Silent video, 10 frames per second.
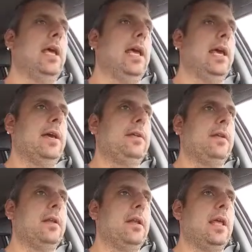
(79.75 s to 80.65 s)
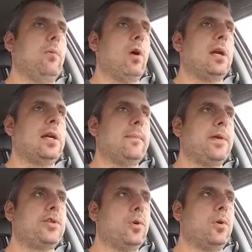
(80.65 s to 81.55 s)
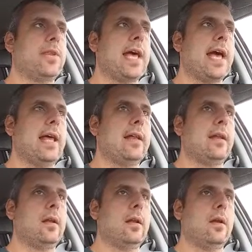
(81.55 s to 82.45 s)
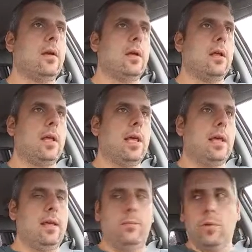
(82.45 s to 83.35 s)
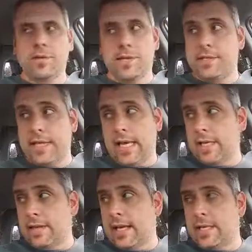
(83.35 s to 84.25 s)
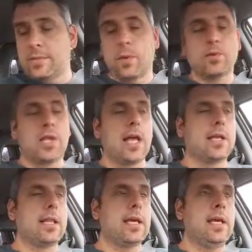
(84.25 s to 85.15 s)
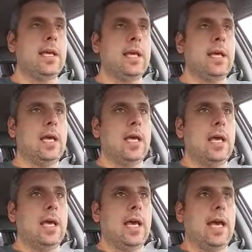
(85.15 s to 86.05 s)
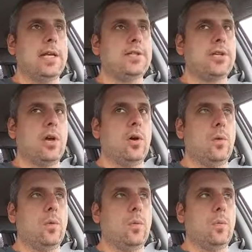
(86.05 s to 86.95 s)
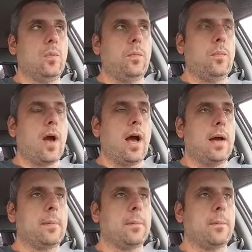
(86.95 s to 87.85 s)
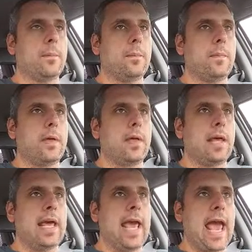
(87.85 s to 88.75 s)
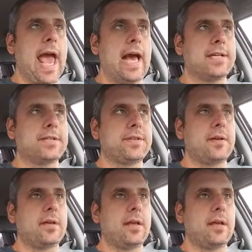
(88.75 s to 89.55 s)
and he wanted to be sure that he wasn't seeing things most likely, and so uh, he asked